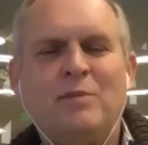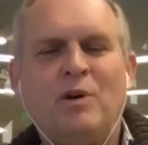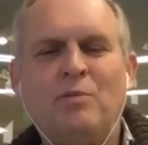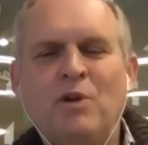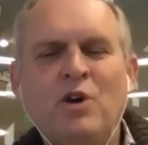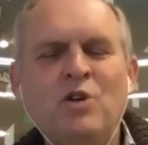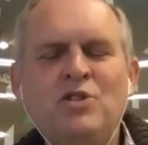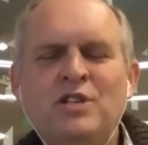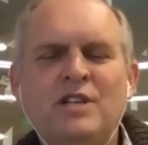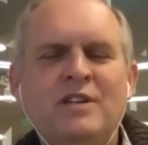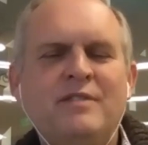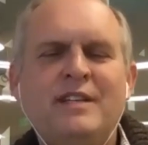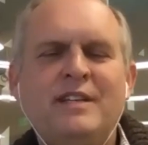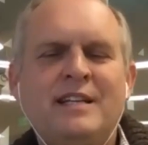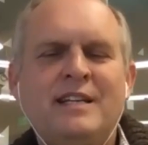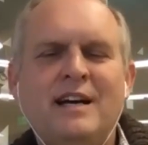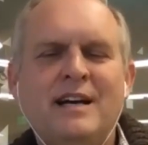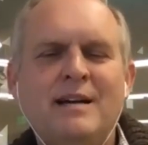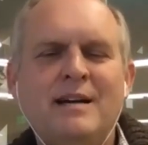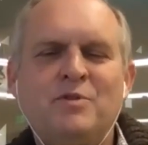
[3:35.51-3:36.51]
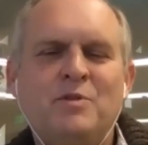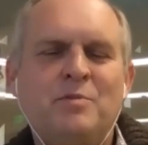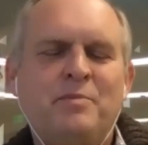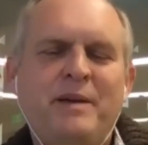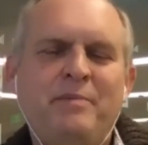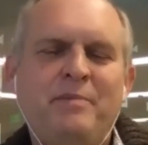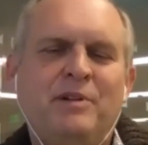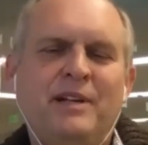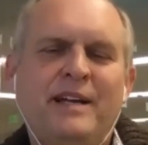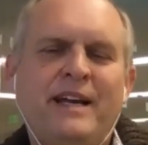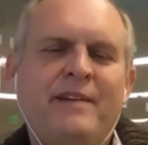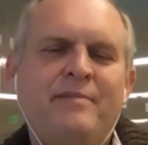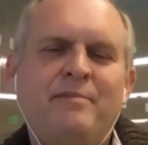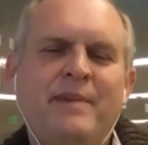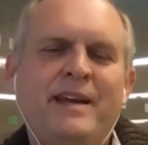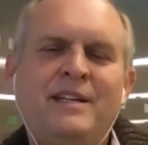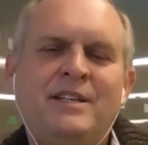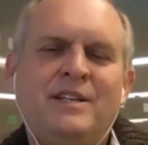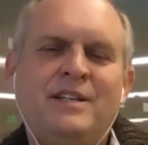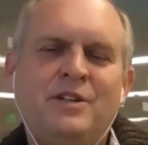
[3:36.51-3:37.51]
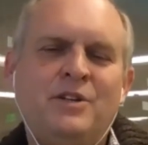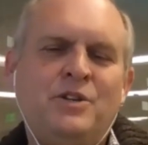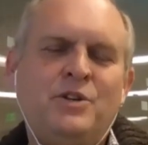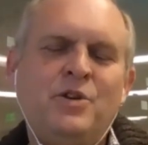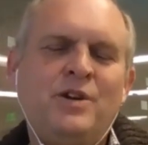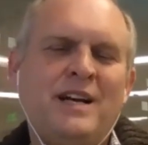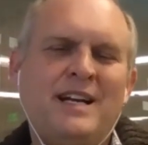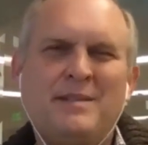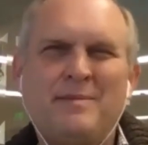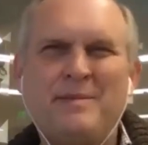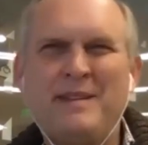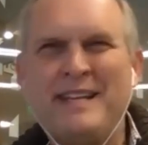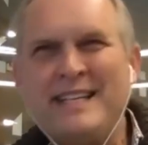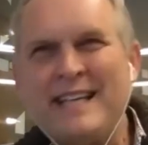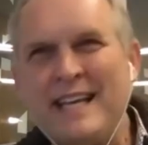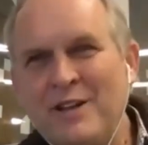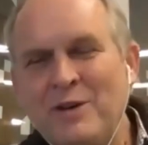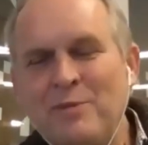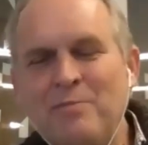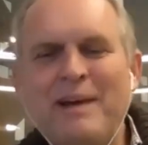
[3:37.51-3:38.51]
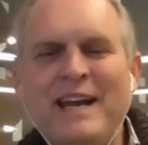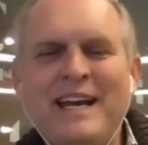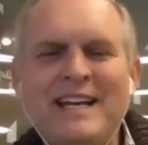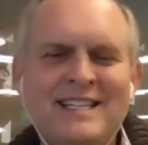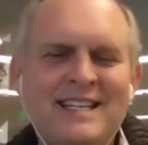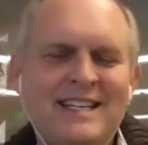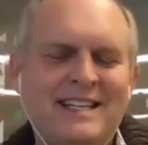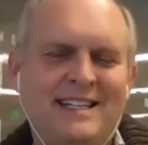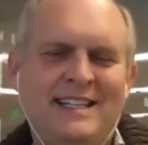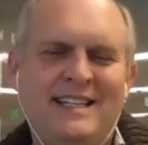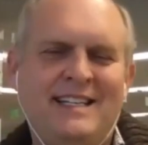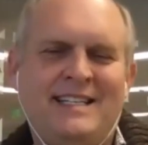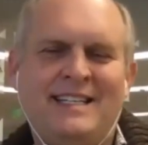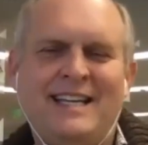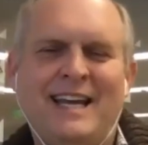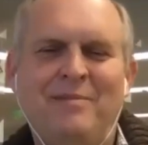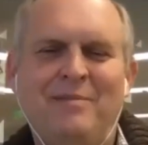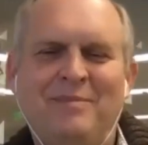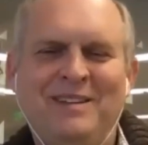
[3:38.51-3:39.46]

Most of the times when people make the two concepts, they say they're basically the same.